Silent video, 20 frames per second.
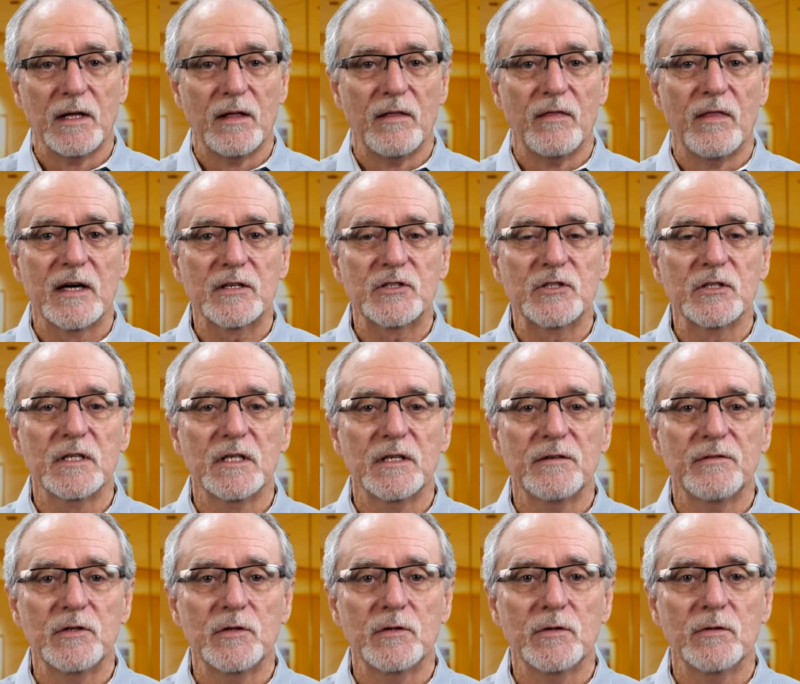That should
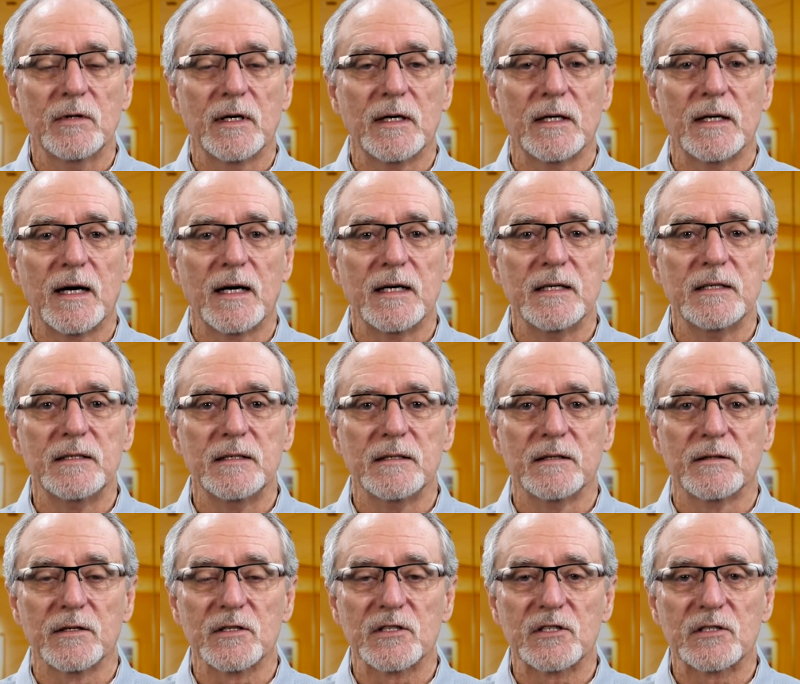give you an idea
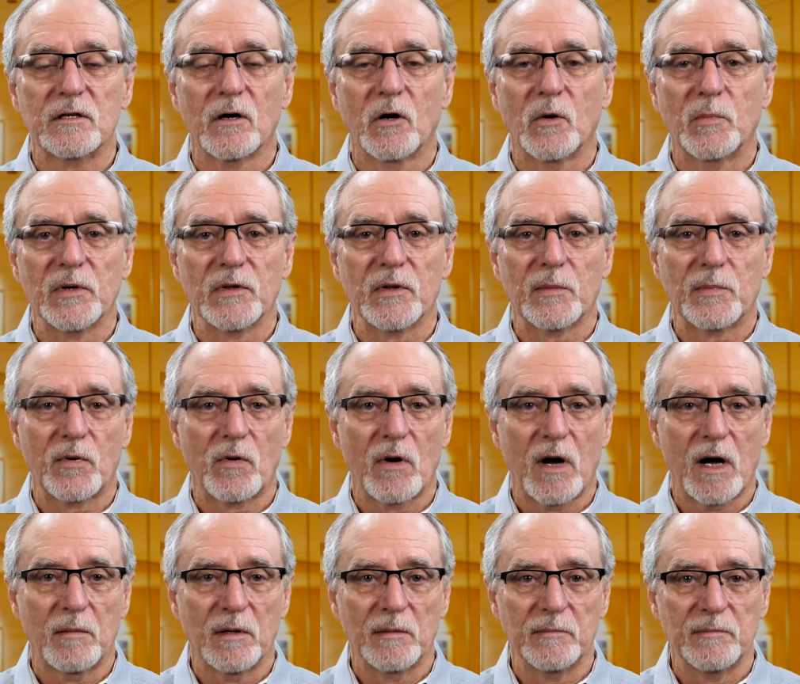of the scope of the
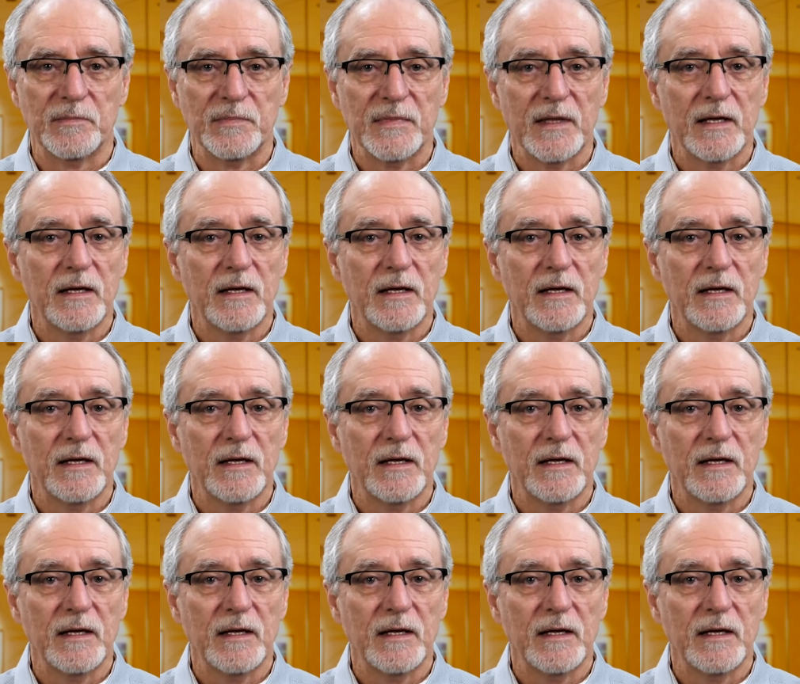problem.